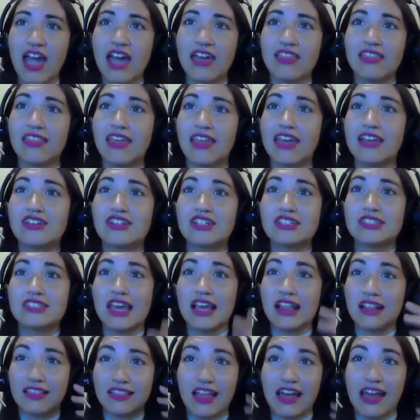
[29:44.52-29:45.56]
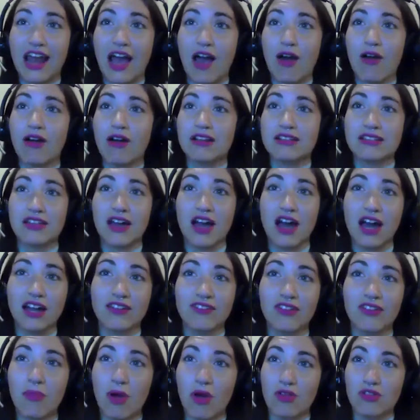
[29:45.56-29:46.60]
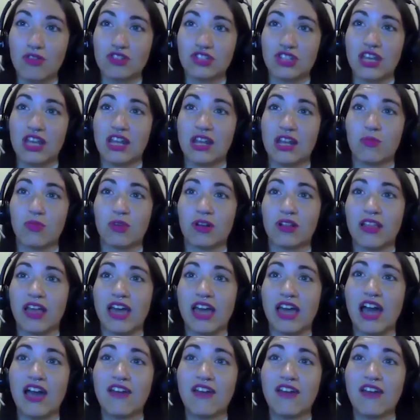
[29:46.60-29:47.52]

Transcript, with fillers: And they just like let out a ton of emotion and were like,